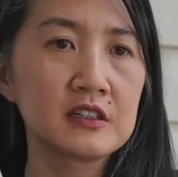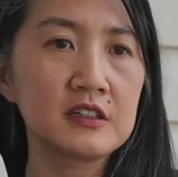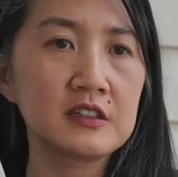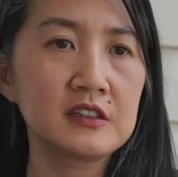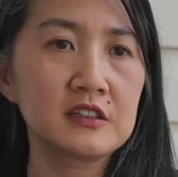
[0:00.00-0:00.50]

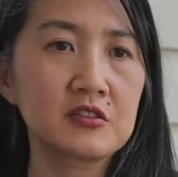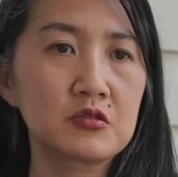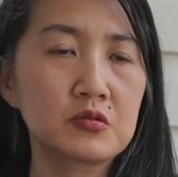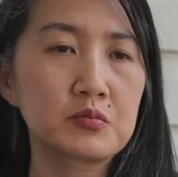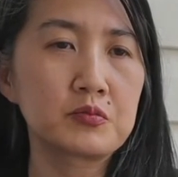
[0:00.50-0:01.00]
on the
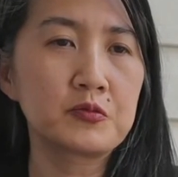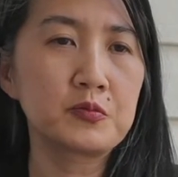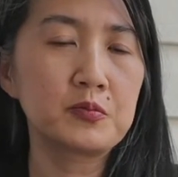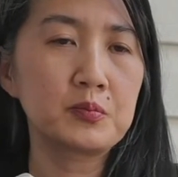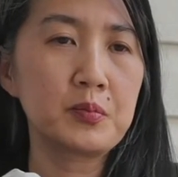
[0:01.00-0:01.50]

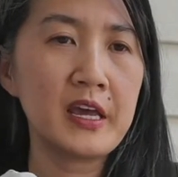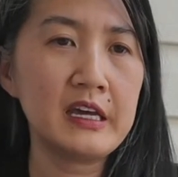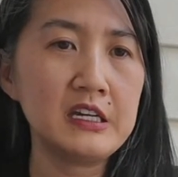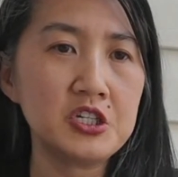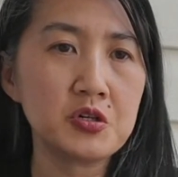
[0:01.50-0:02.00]

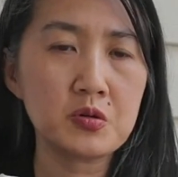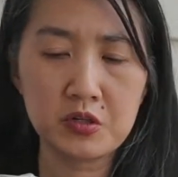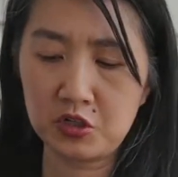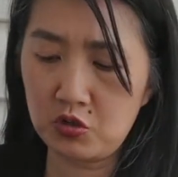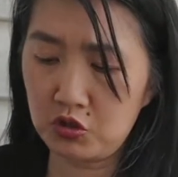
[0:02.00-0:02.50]
page
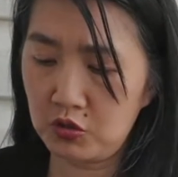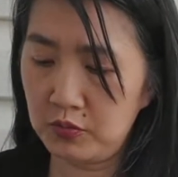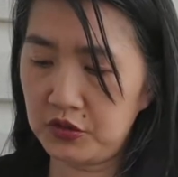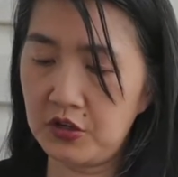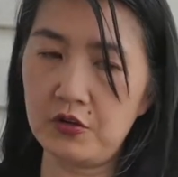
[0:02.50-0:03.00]
or YouTube,
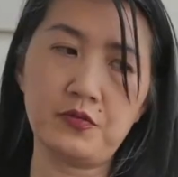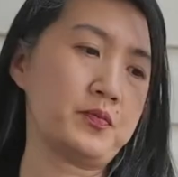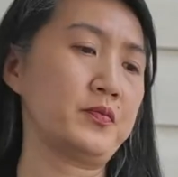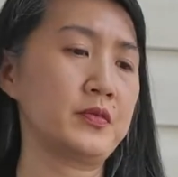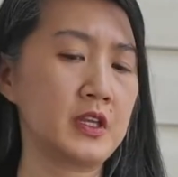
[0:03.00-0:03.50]
so
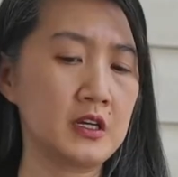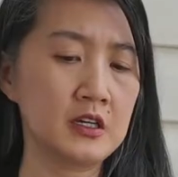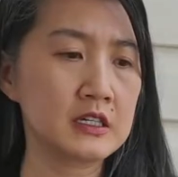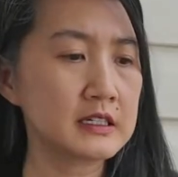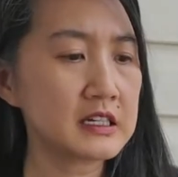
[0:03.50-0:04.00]

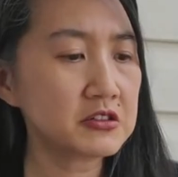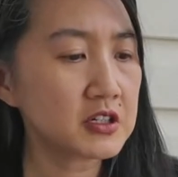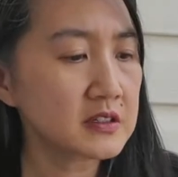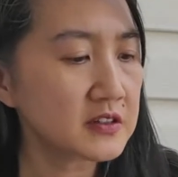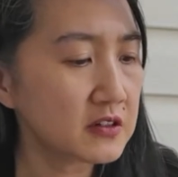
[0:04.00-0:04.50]
not too
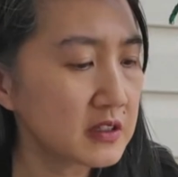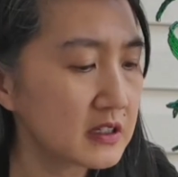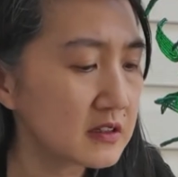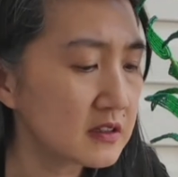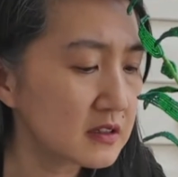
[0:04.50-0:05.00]
concerned
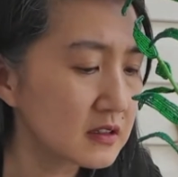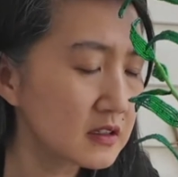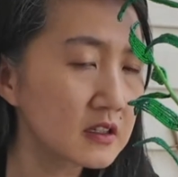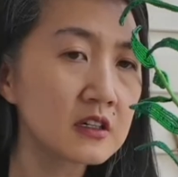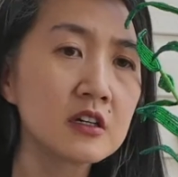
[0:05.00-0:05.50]
then.
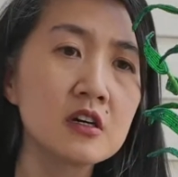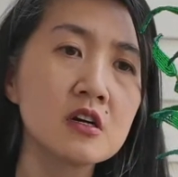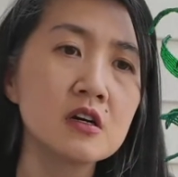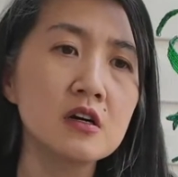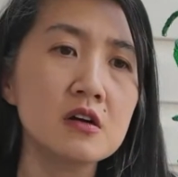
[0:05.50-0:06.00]

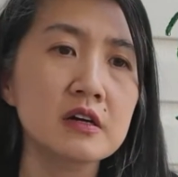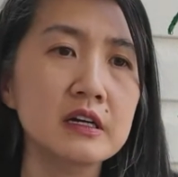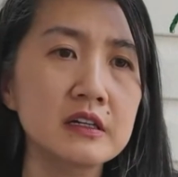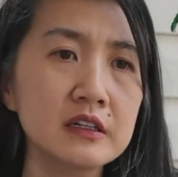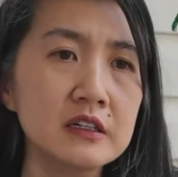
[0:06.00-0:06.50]
All
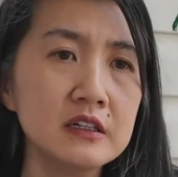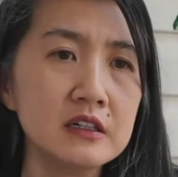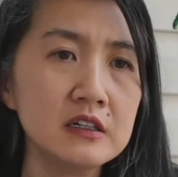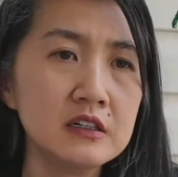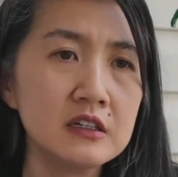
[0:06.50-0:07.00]
right,
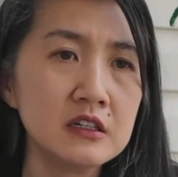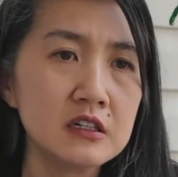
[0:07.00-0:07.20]
and